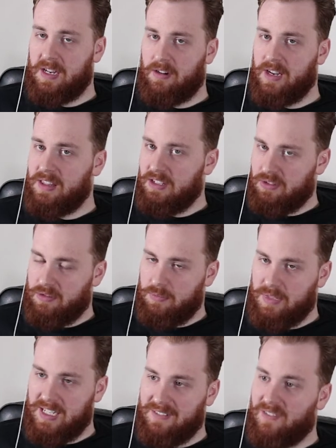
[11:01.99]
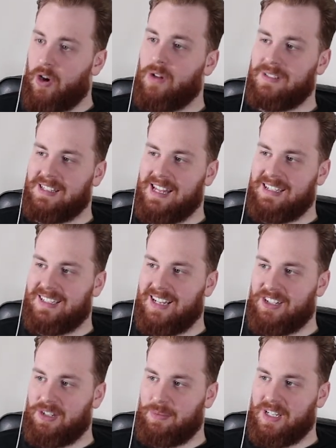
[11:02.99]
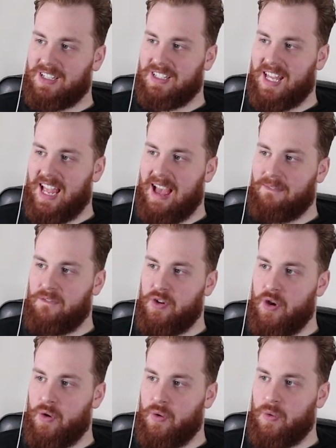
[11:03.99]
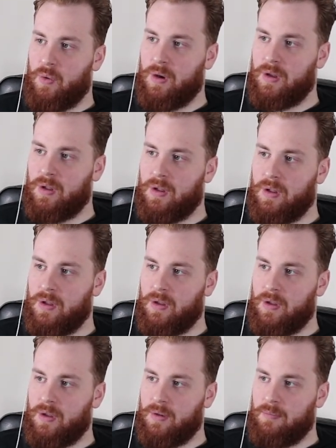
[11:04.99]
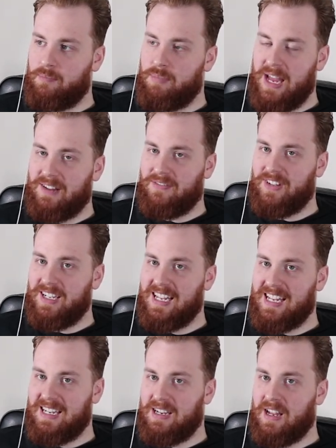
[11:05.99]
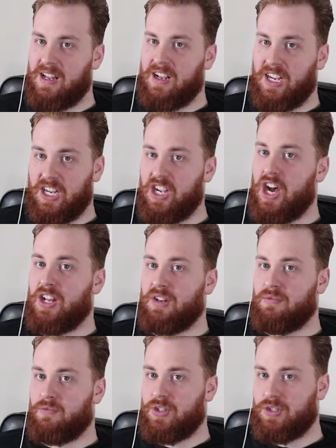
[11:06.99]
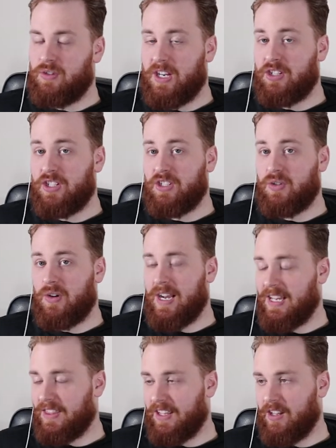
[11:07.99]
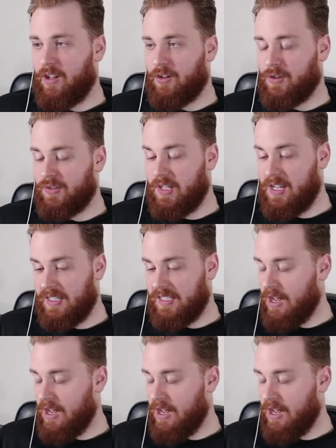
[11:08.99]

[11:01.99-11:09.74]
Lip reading: the NRA, they shouldn't be involved in that discussion because they have no benefit in gun restrictions or anything along those lines.